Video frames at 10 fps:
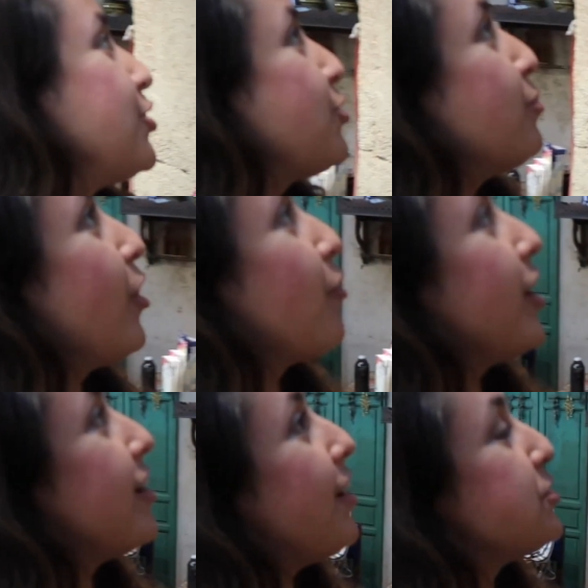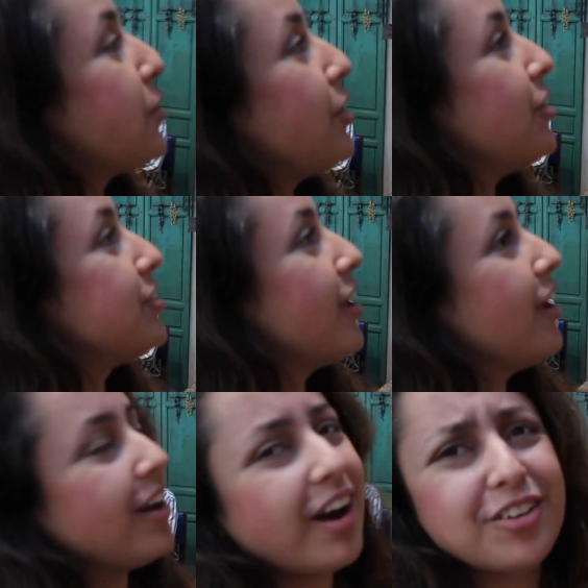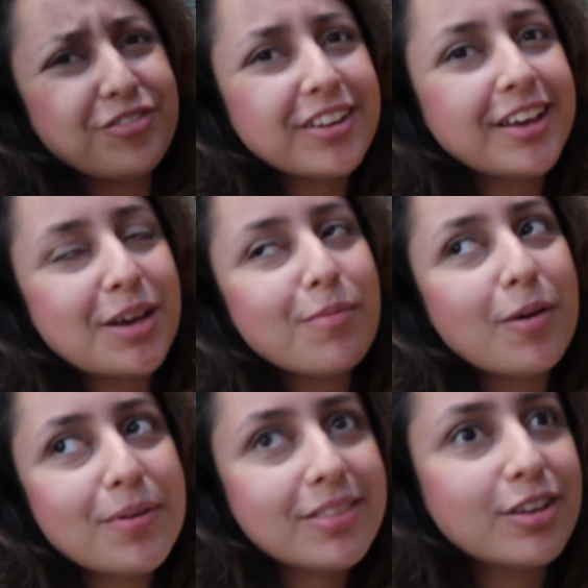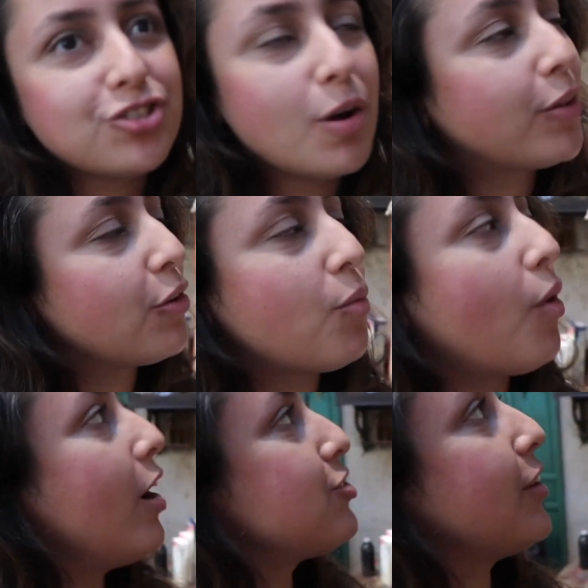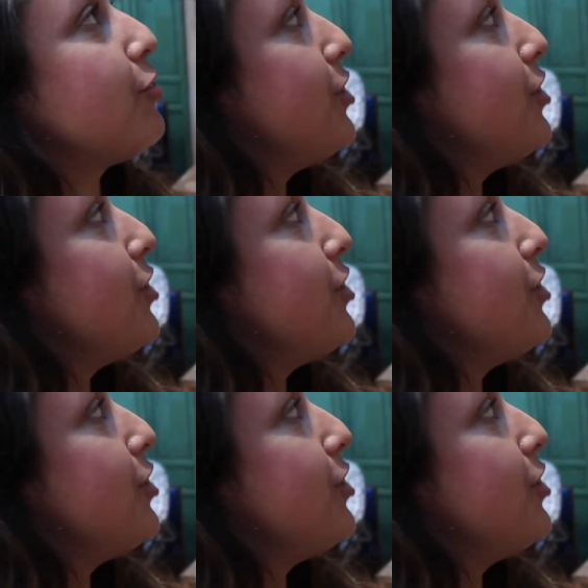for this one by the way guys because I felt like it might be in this shop, I don't know why, I just had